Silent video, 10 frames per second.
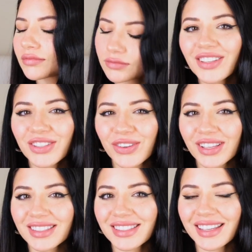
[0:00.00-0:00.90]
So you
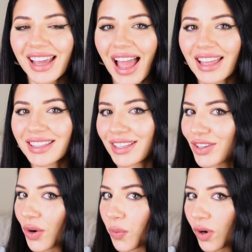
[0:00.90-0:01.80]
can see as I
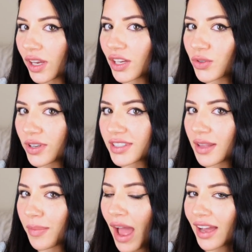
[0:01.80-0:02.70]
start working towards
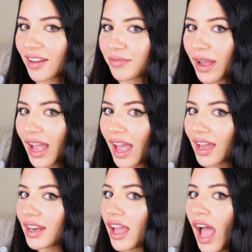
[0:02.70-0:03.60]
the back of my
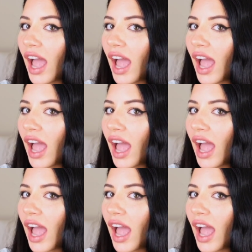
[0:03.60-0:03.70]
head,